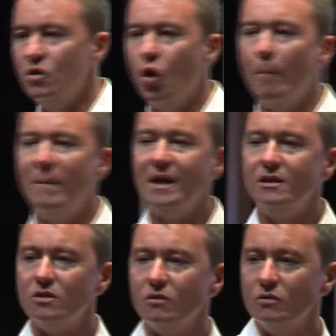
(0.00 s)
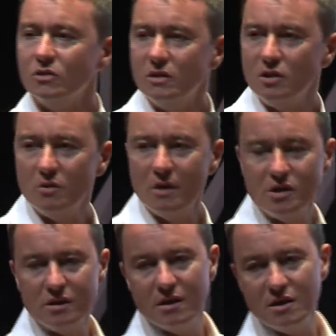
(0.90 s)
not based on your
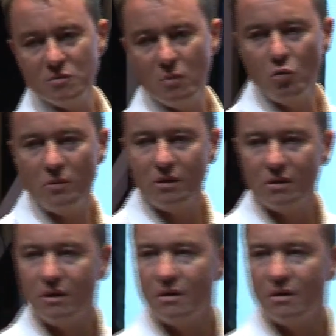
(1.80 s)
situation at this moment.